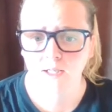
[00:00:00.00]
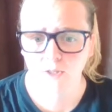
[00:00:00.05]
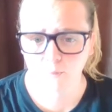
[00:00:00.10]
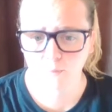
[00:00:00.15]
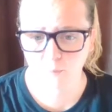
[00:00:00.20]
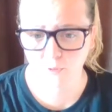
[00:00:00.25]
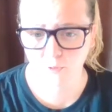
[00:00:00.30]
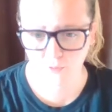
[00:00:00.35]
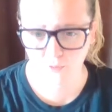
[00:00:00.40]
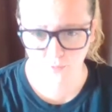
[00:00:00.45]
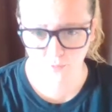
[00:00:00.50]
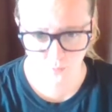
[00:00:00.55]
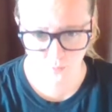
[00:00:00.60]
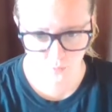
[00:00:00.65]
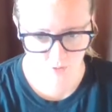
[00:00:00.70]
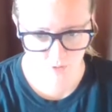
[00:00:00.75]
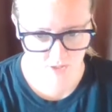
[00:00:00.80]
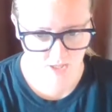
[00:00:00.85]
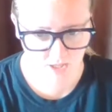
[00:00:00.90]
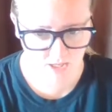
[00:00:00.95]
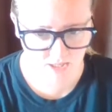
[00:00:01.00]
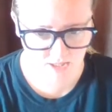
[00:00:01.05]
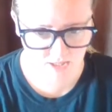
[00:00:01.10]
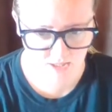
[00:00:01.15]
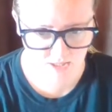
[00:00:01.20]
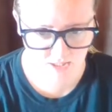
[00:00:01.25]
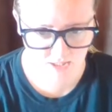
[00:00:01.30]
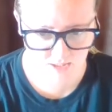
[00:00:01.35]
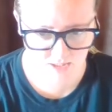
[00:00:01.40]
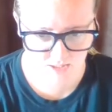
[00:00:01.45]
but three, I
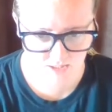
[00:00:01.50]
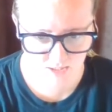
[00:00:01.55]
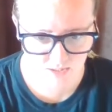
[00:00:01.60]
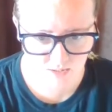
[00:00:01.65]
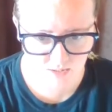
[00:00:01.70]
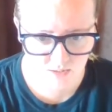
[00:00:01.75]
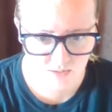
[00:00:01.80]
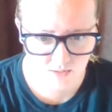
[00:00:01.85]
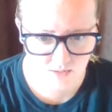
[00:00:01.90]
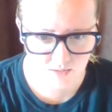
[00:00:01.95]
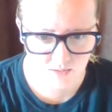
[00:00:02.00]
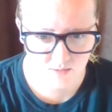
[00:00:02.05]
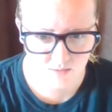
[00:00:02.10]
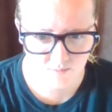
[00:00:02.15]
think,